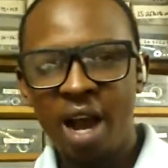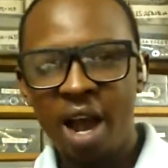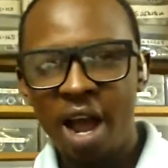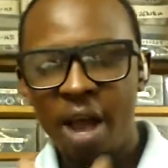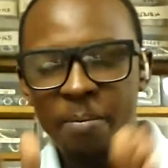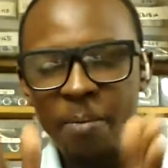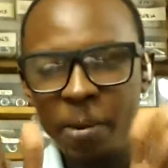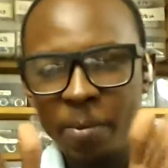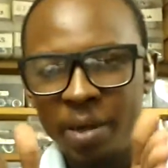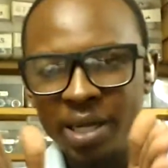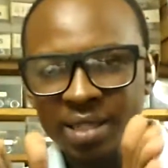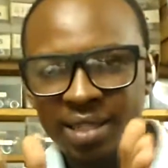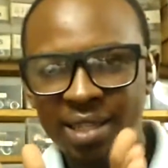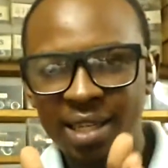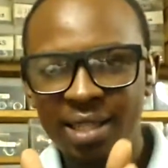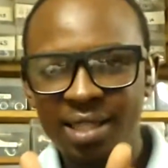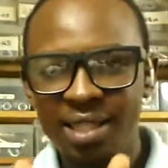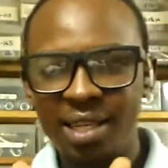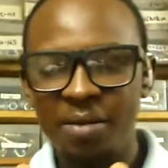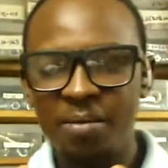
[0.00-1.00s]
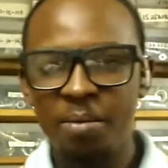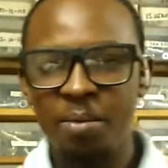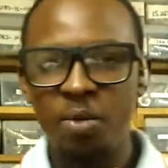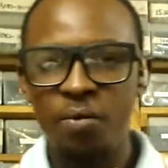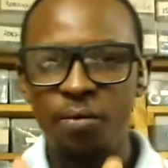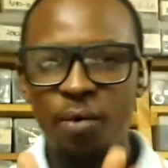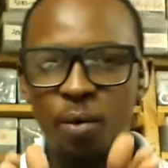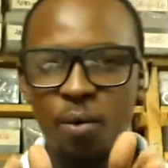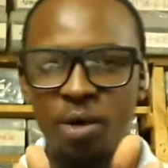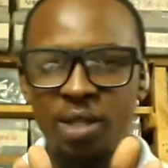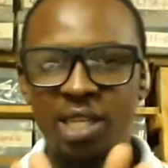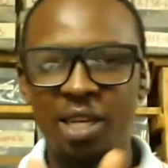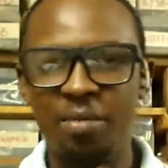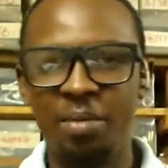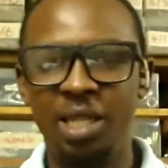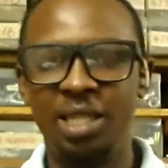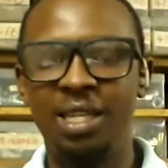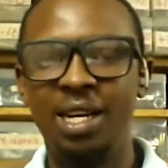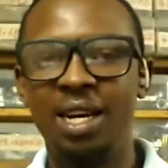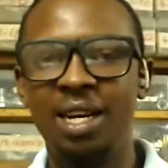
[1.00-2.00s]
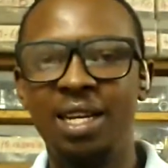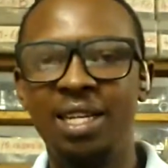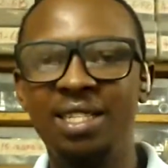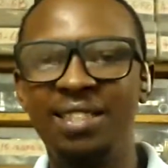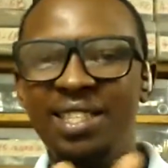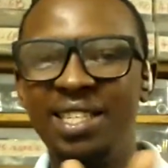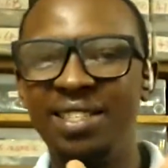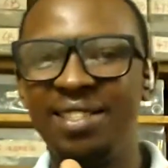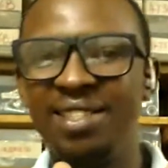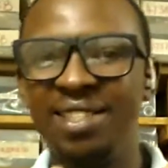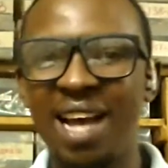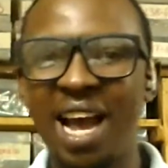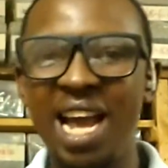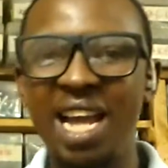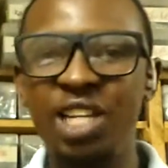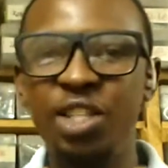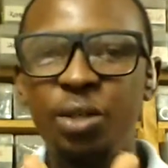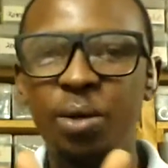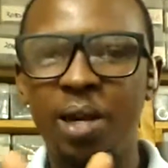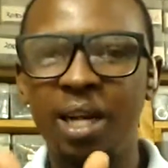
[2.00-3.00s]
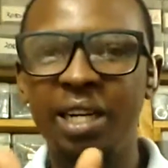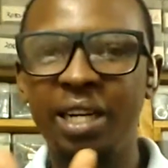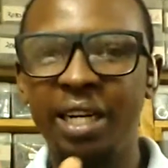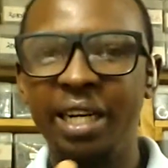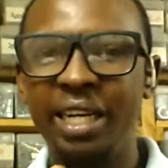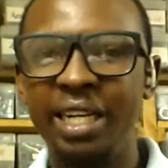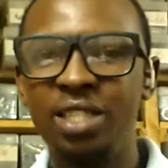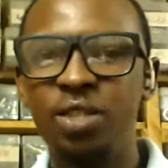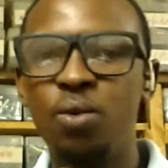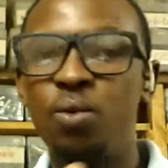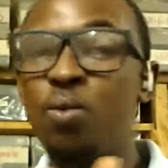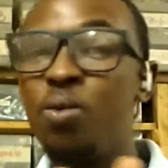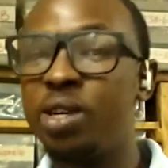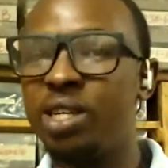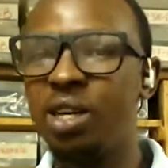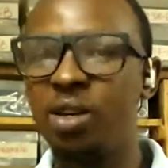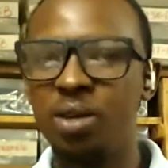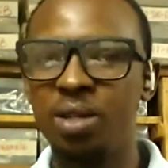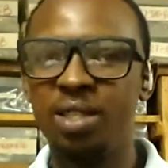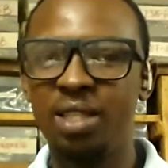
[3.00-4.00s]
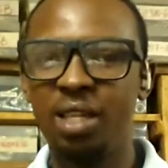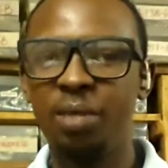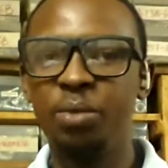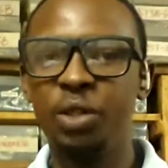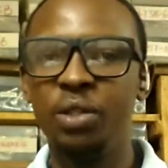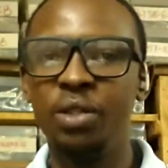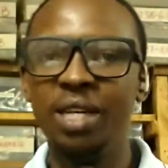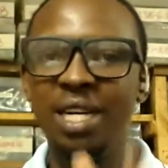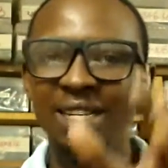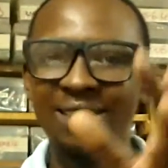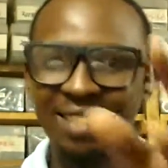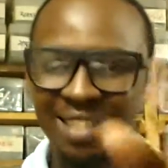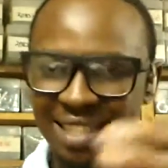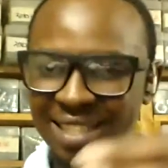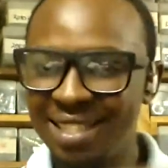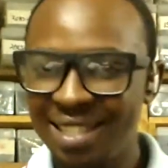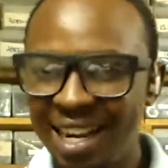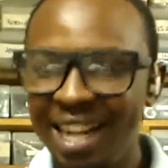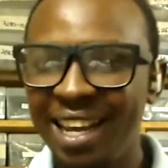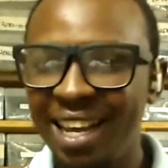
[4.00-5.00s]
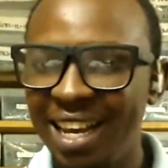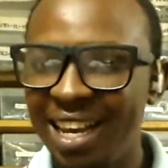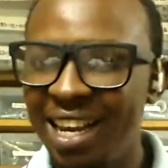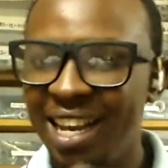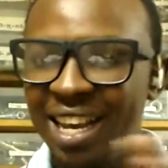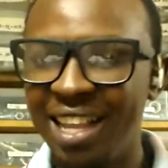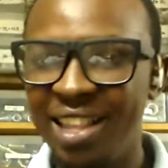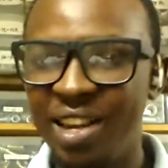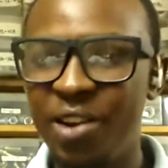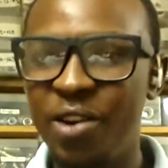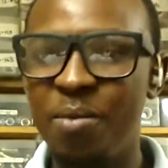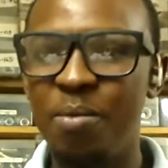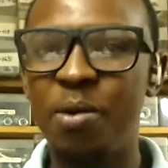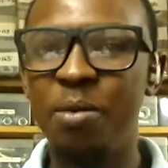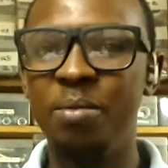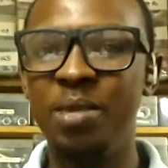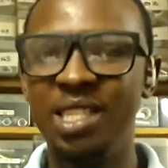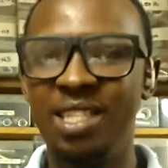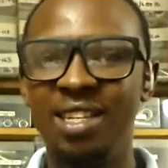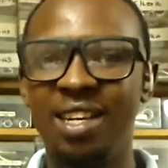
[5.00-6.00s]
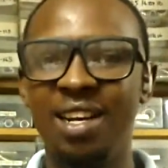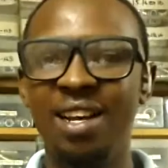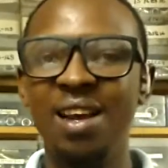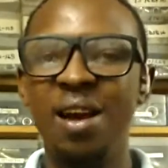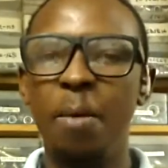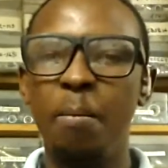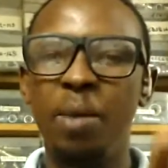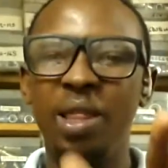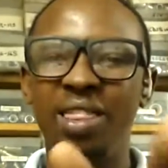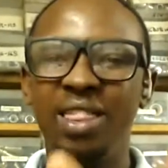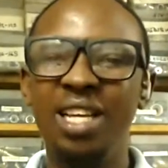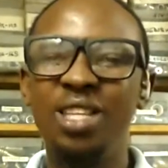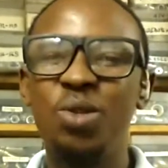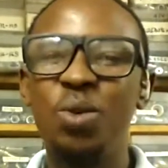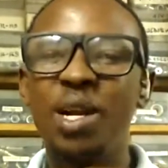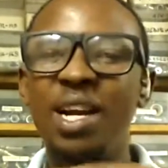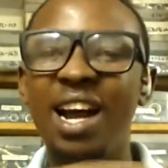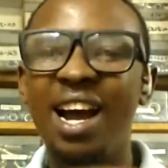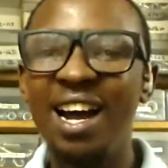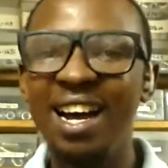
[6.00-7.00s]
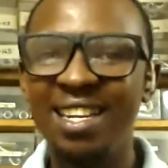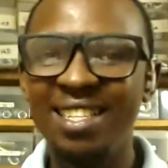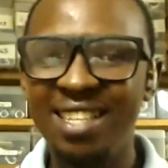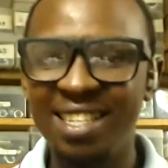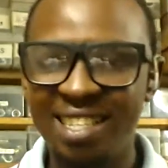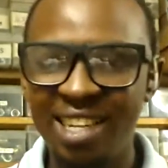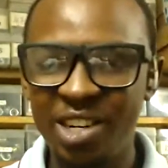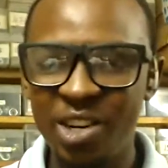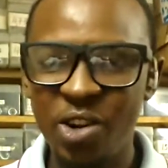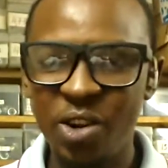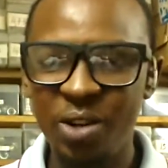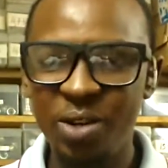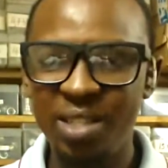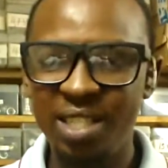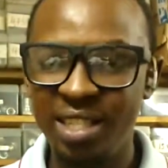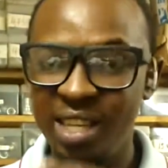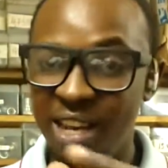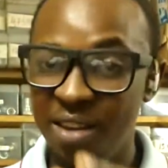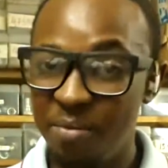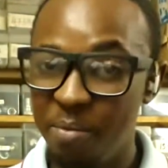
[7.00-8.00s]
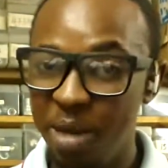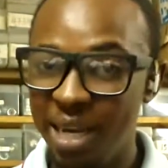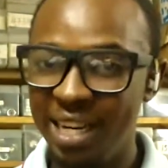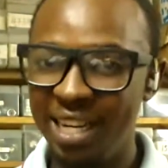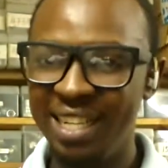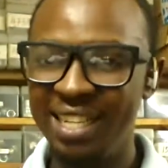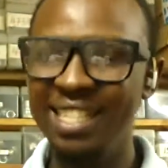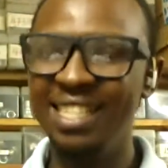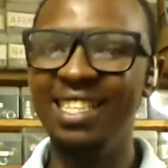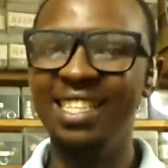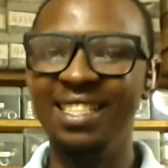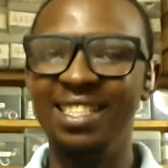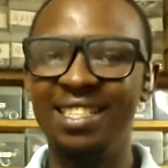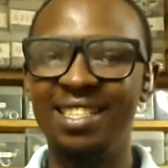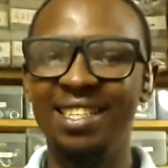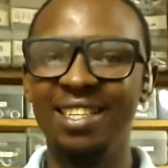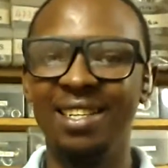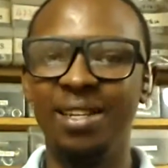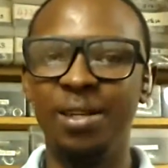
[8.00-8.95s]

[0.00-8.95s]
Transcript: A prepaid system for water meter is designed to calculate water consumption just like any other normal meter, but this one has a technology embedded in it.